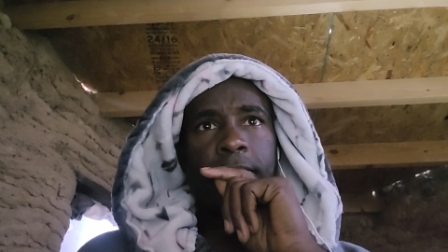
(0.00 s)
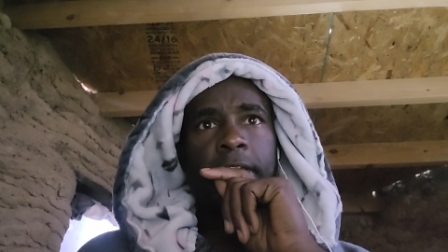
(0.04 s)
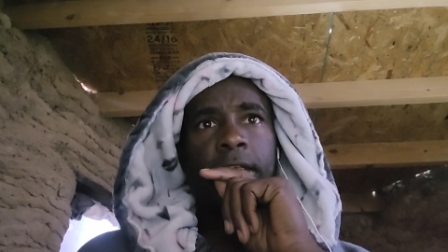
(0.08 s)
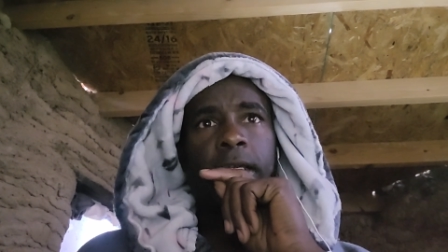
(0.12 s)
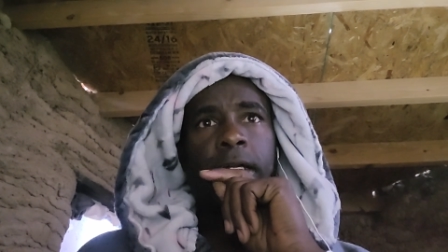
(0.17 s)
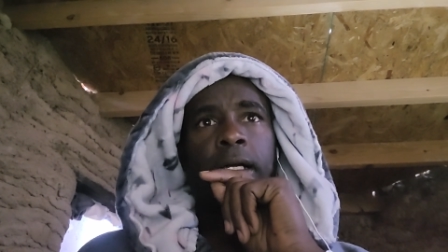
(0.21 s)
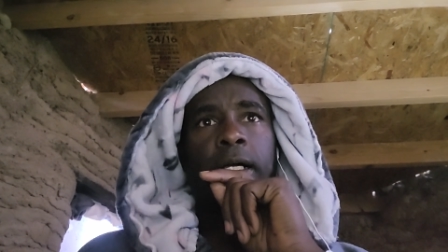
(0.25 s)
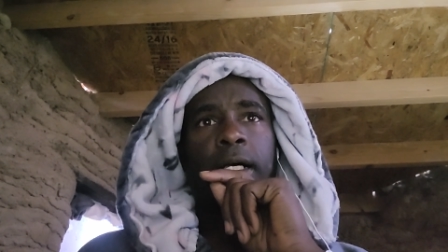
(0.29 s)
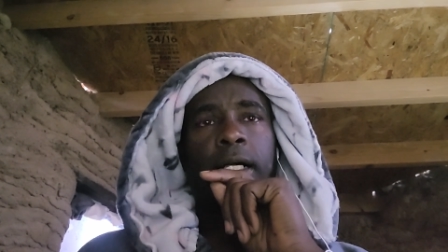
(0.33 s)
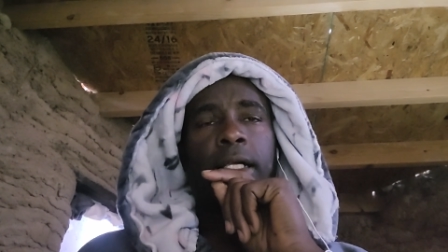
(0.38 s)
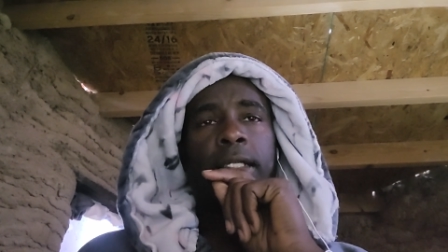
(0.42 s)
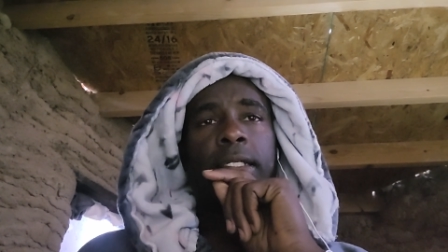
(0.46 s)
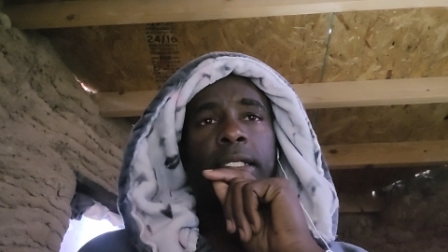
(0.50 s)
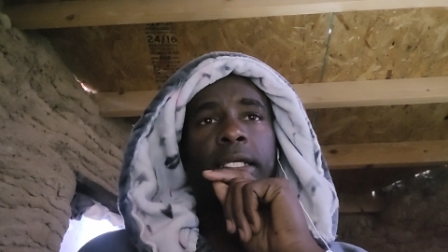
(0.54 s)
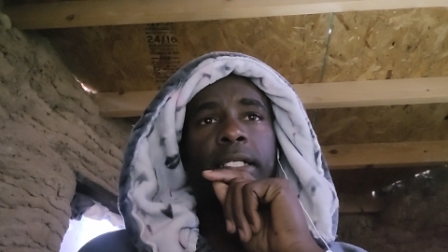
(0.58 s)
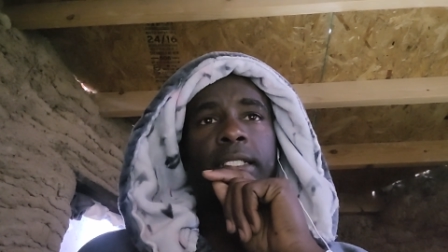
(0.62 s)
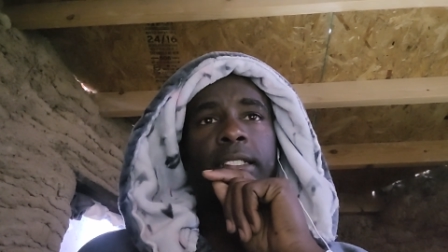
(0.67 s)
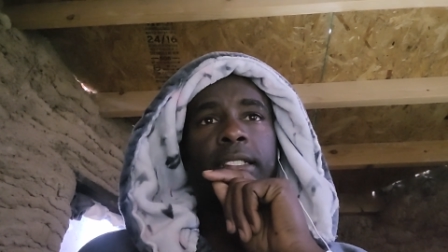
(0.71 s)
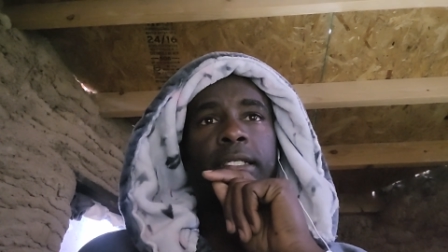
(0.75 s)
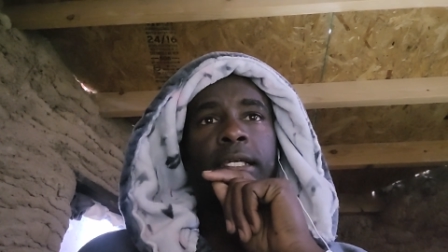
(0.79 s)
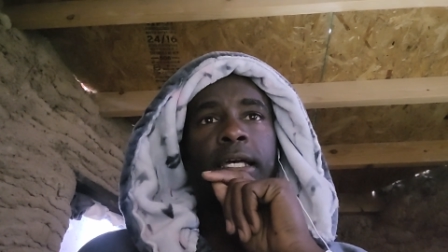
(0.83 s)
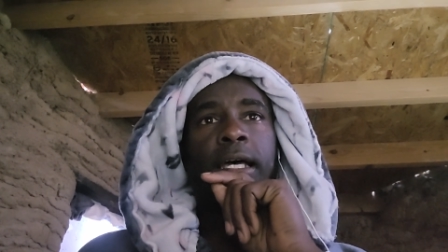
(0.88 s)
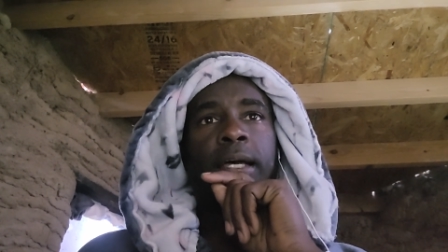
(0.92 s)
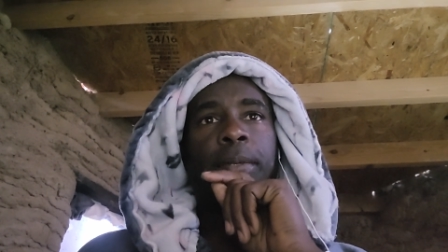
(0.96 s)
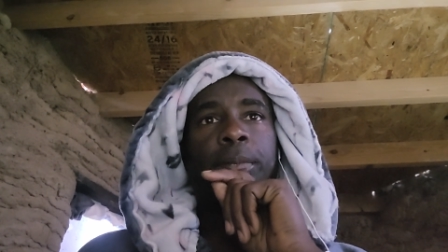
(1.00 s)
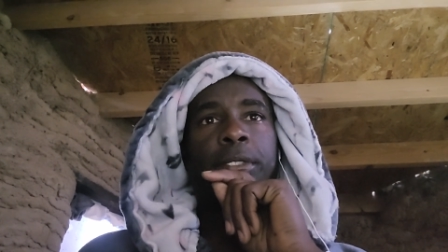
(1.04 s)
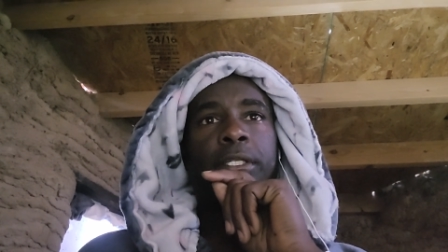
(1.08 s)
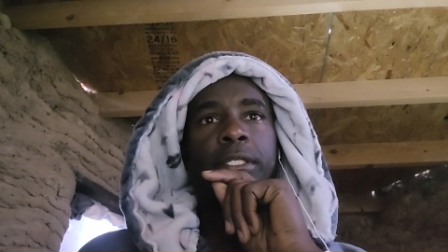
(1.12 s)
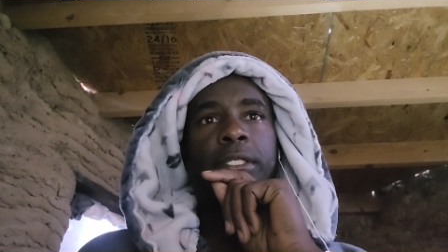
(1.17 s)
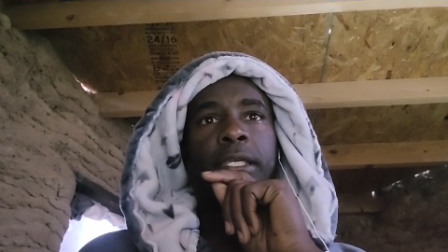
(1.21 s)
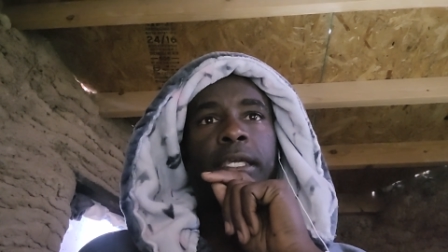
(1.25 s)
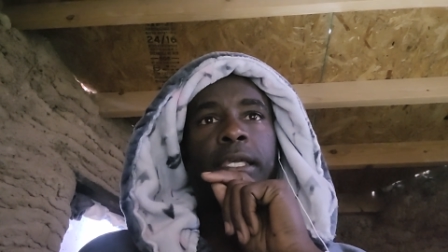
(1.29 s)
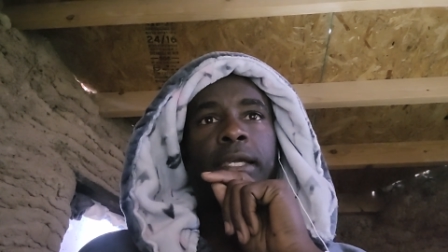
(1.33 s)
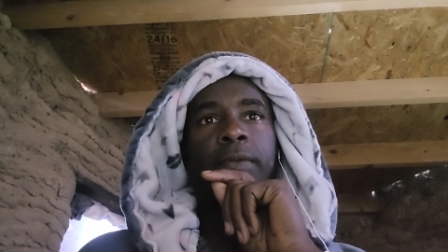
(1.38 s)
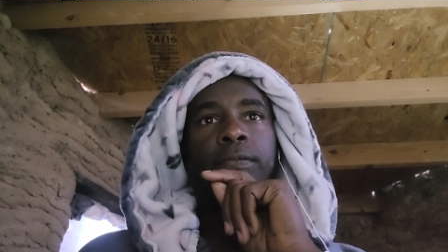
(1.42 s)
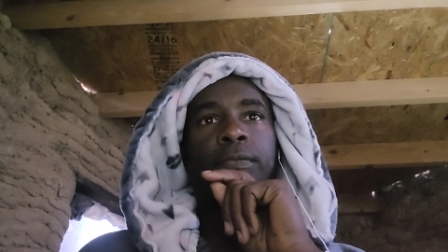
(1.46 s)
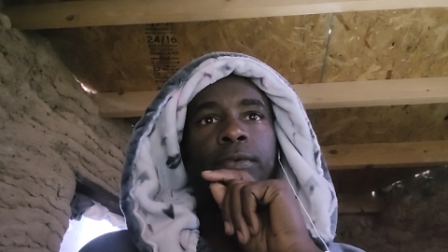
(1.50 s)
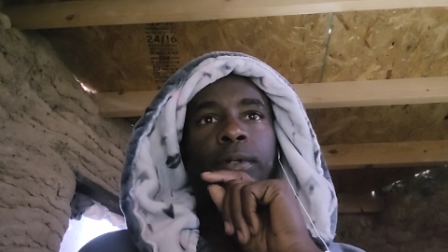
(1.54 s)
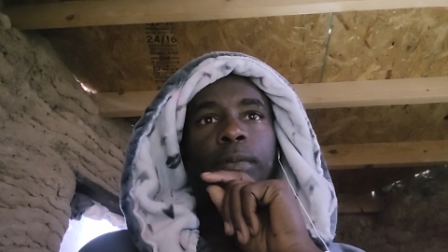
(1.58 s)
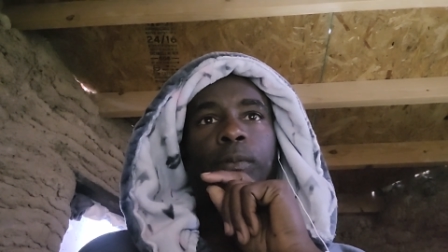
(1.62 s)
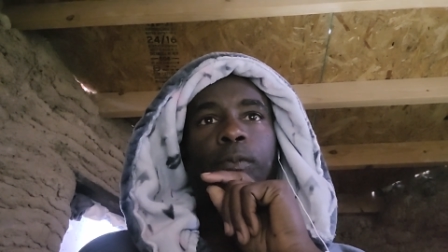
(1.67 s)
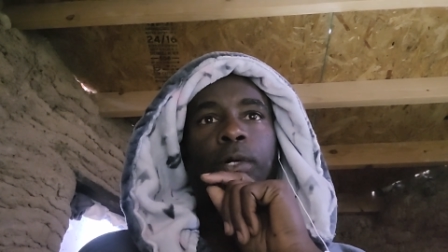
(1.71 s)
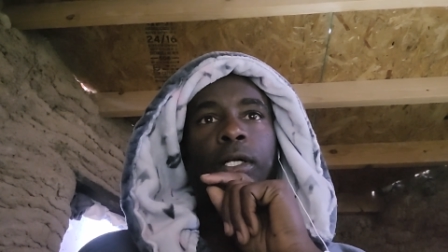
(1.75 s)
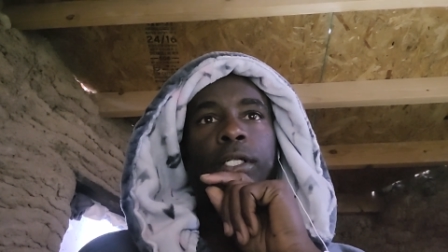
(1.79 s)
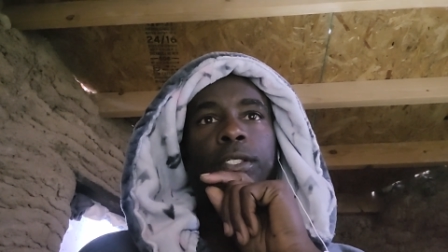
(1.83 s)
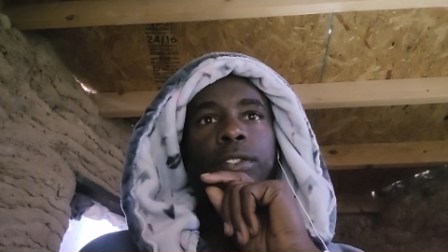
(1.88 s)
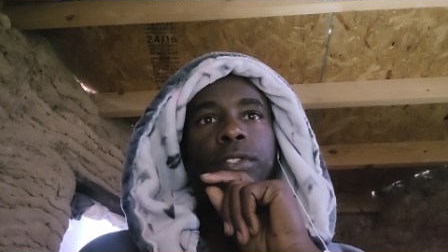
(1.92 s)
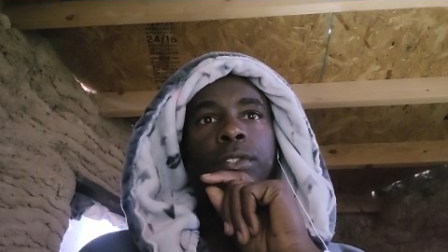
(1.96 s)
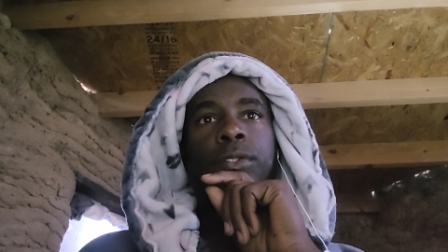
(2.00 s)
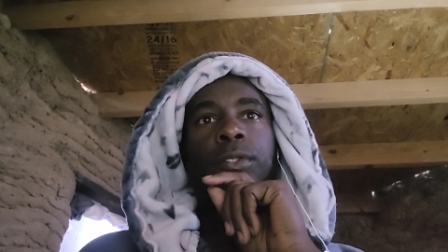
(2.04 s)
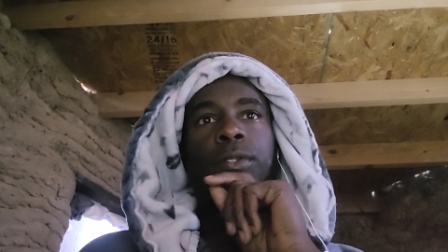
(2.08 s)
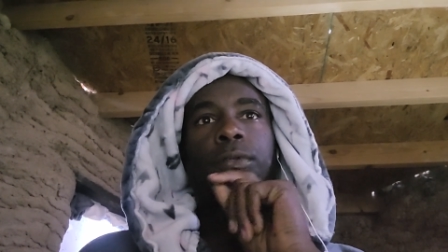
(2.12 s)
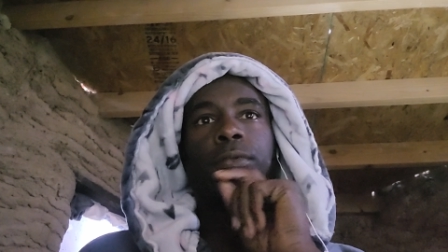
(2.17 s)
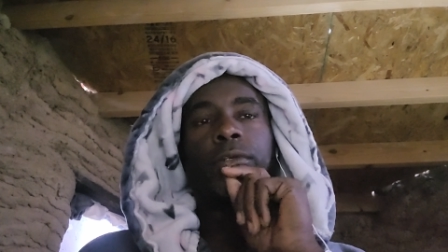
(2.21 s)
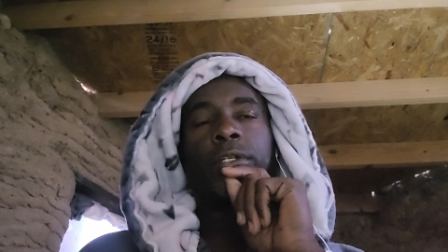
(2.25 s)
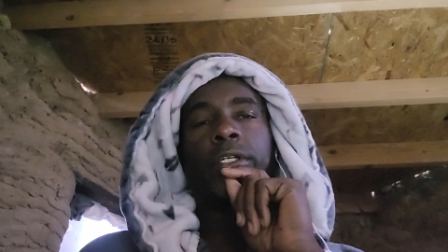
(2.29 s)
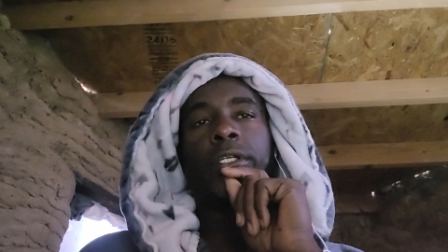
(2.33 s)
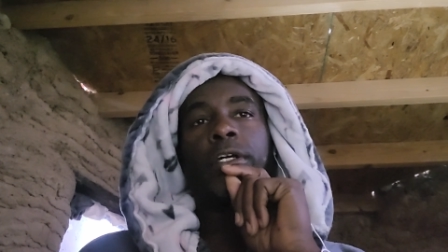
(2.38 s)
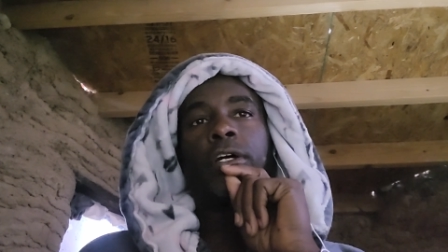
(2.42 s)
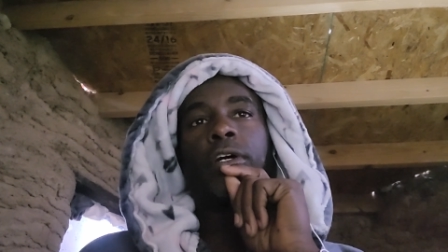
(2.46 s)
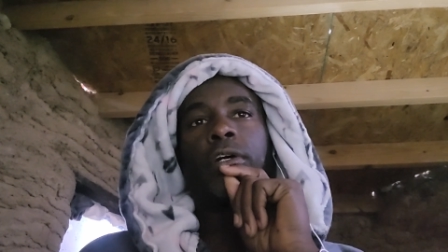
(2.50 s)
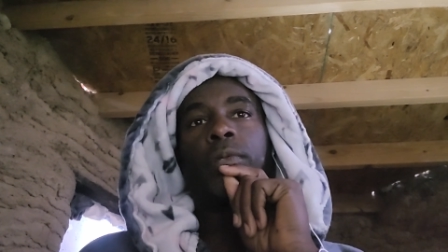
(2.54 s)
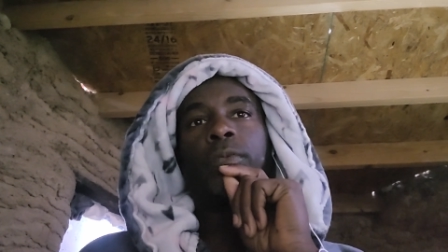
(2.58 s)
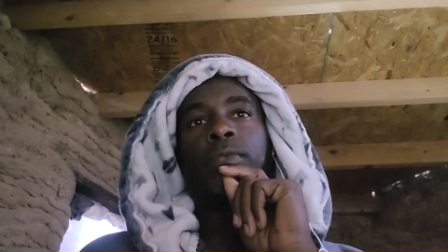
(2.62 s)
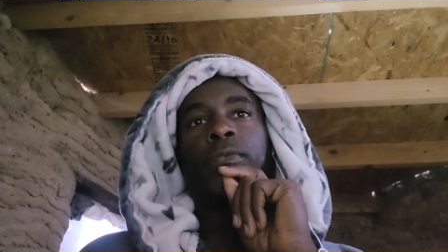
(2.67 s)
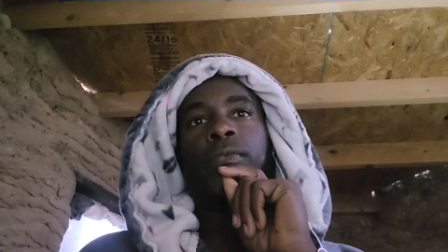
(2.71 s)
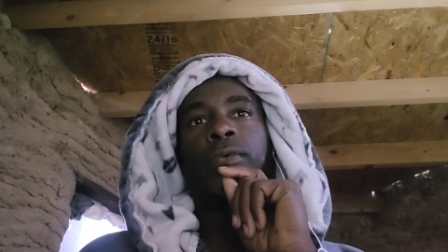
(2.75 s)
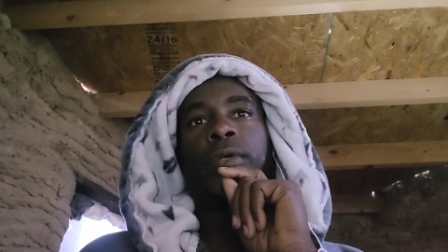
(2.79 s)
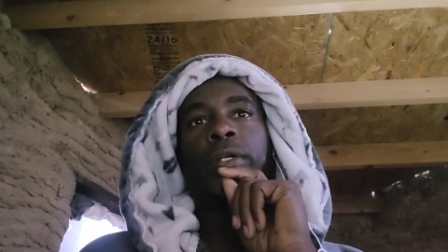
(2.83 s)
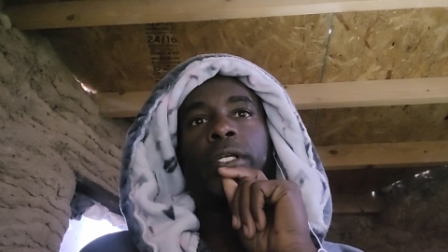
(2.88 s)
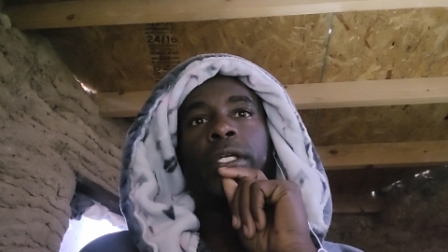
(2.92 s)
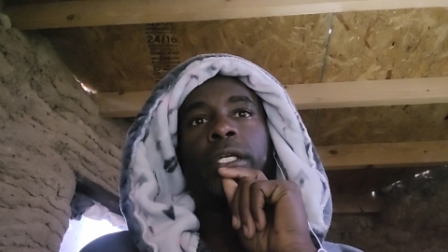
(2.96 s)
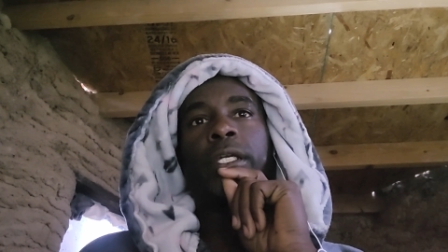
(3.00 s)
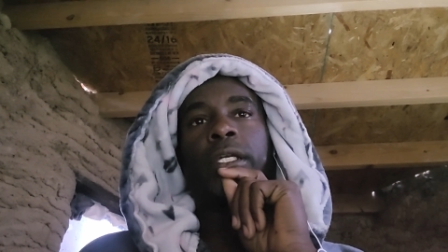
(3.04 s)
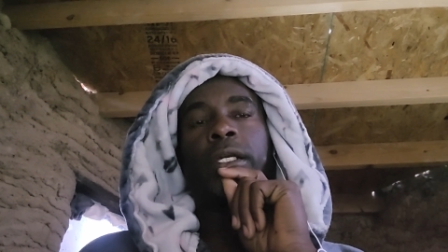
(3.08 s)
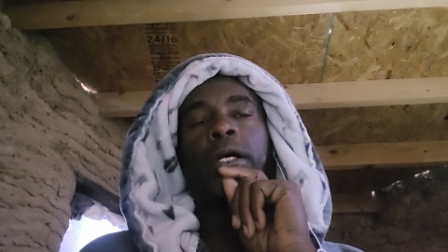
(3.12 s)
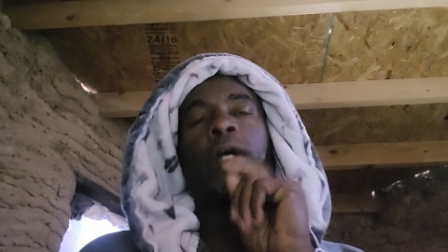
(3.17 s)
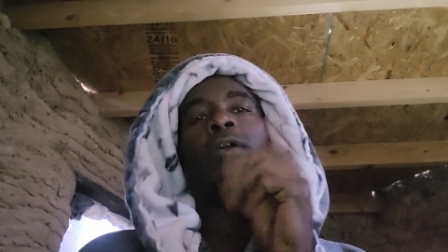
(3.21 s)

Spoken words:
Next comment came from 123 Home Free.